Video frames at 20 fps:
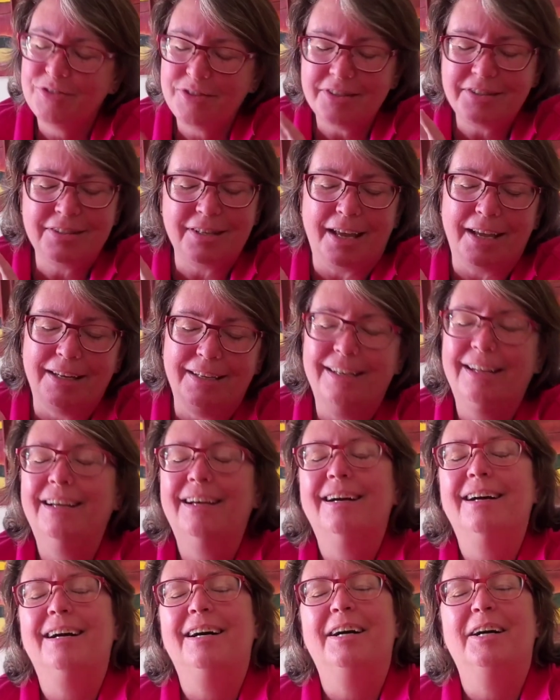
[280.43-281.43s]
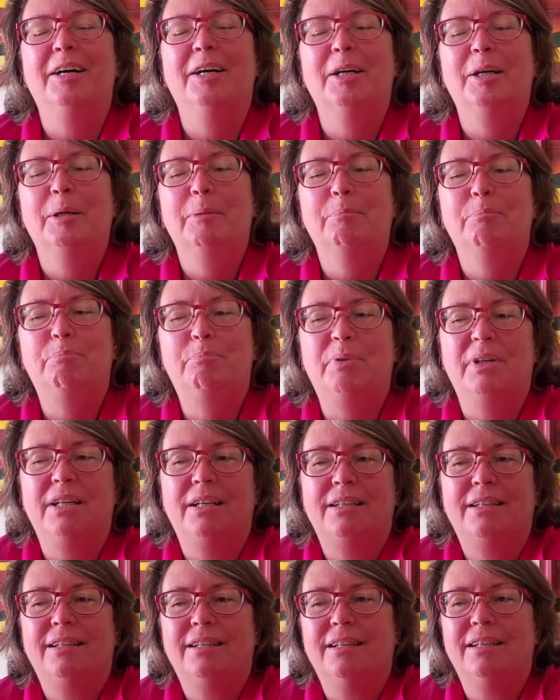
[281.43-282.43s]
Just saying.
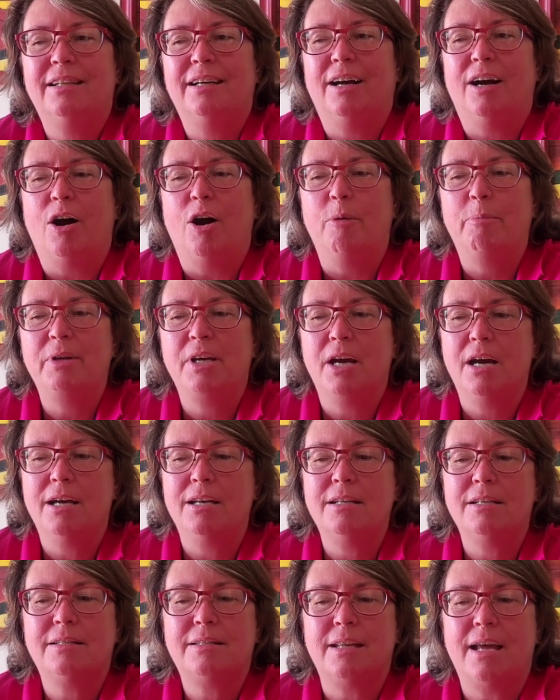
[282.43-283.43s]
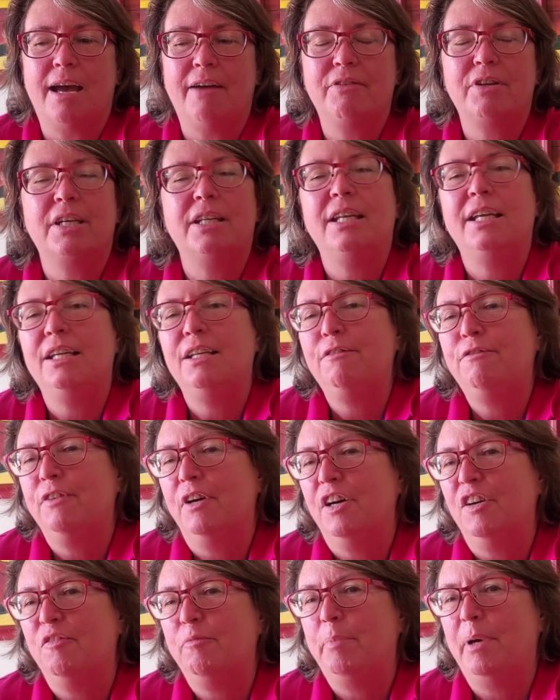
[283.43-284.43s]
But I'll be honest, having an
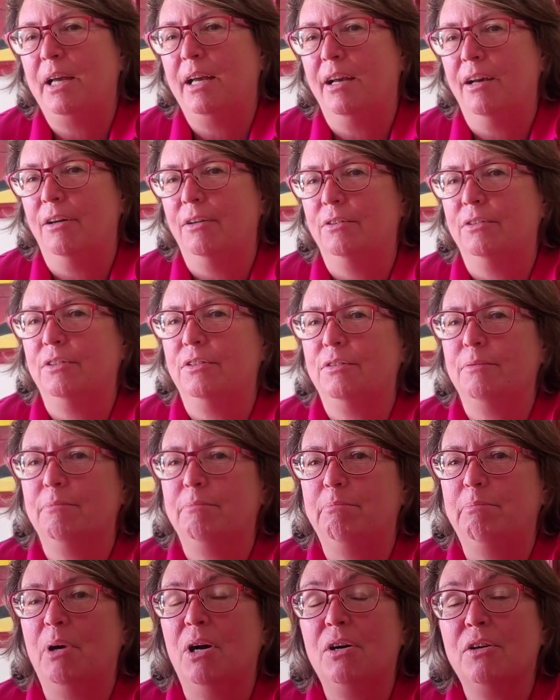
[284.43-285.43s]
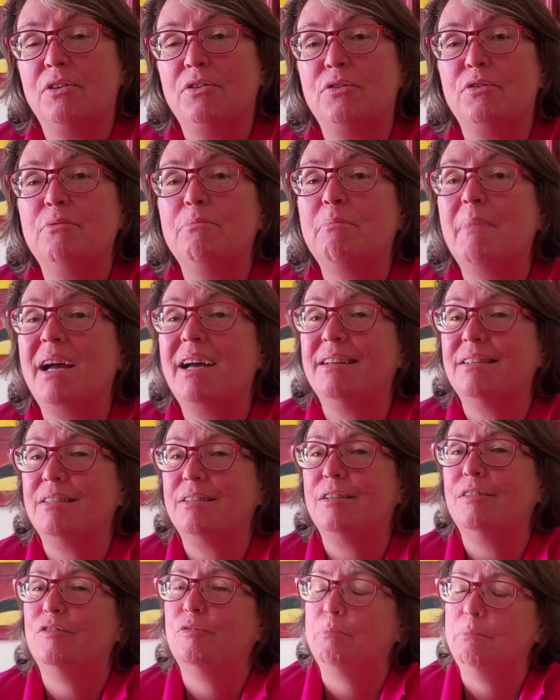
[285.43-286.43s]
85-pound boxer
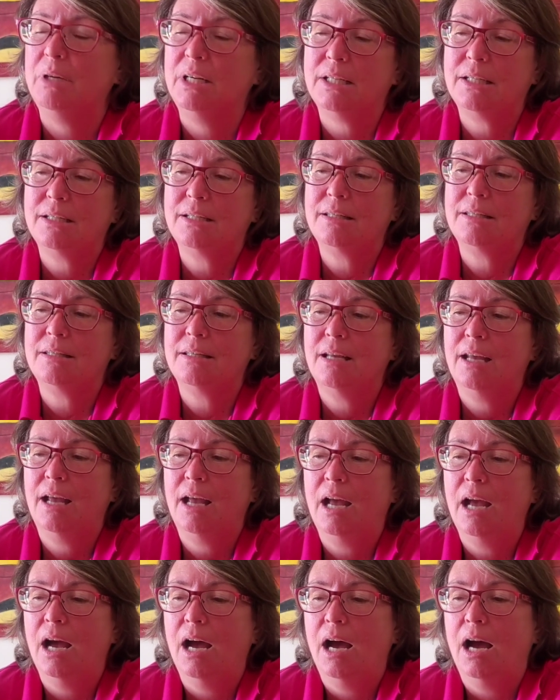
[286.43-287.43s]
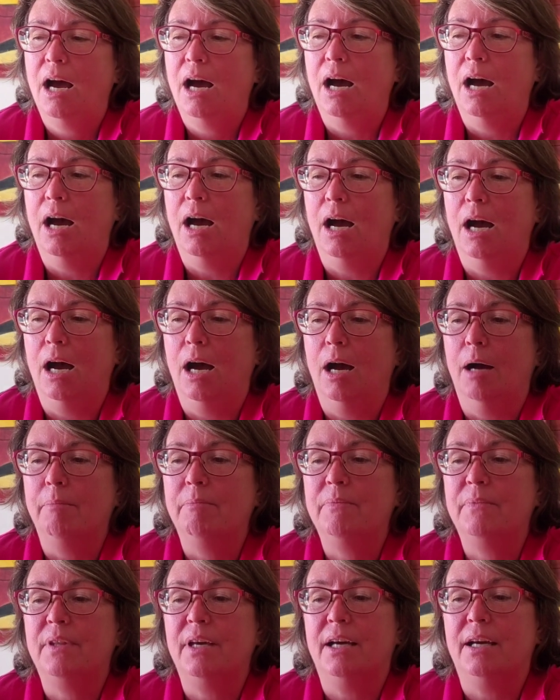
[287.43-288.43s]
mastiff mix,
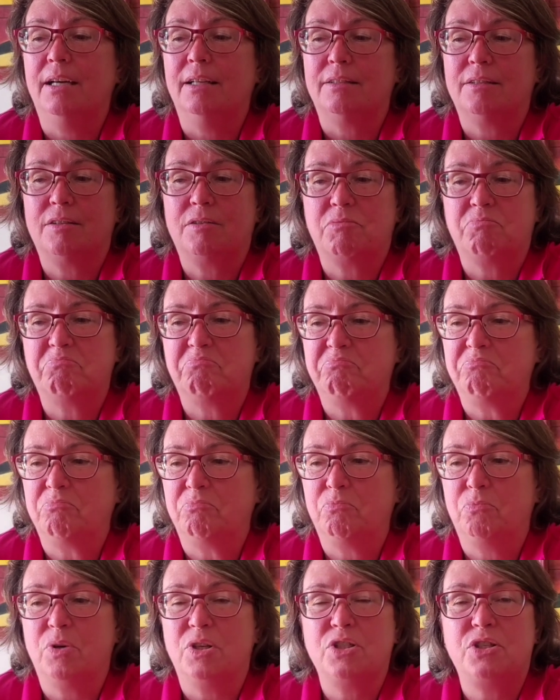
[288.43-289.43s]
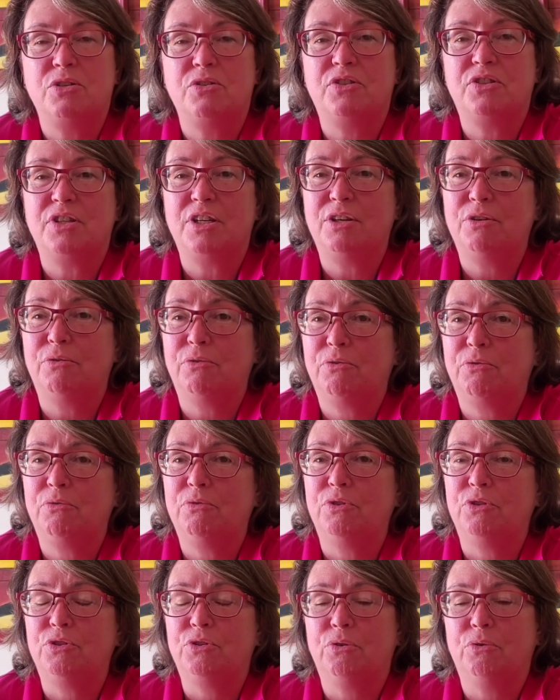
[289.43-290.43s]
that once you see her
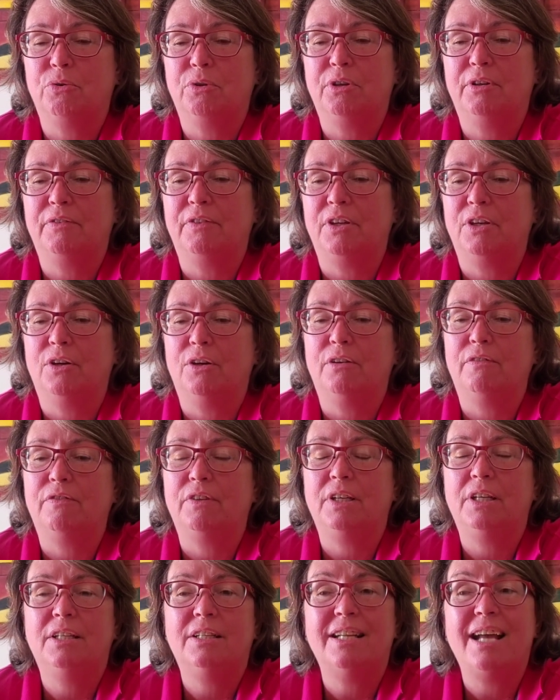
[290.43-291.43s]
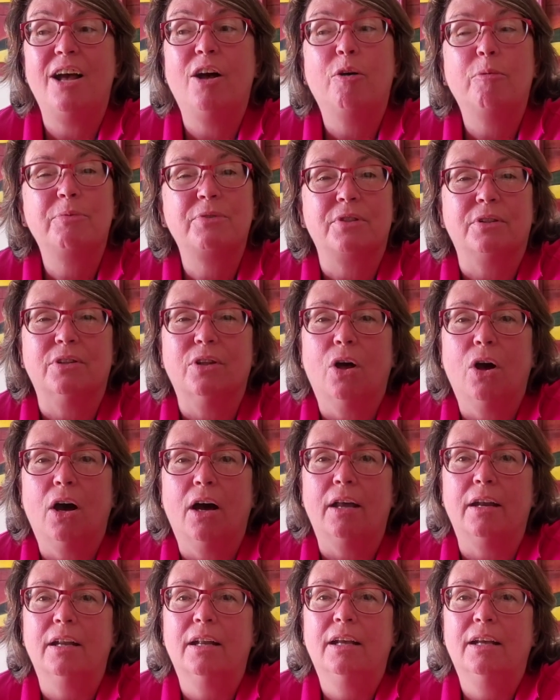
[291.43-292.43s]
through the door of the RV helps a
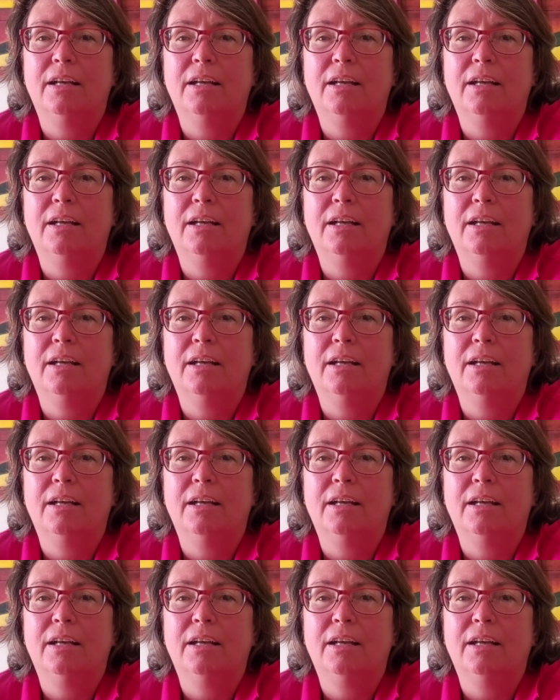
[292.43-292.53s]
lot.